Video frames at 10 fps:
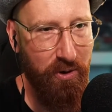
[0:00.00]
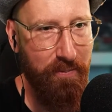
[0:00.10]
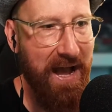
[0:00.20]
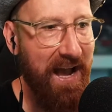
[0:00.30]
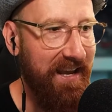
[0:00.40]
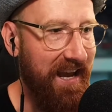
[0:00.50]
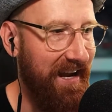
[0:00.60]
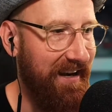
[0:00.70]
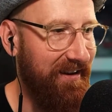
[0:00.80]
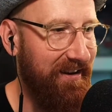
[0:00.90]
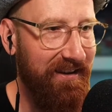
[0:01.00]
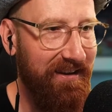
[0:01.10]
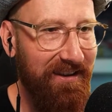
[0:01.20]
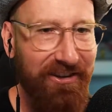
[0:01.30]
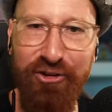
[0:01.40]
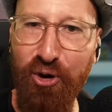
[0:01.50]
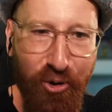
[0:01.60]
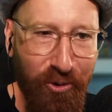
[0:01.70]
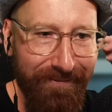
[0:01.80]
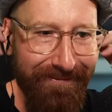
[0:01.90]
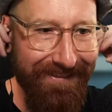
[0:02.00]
we're back again. So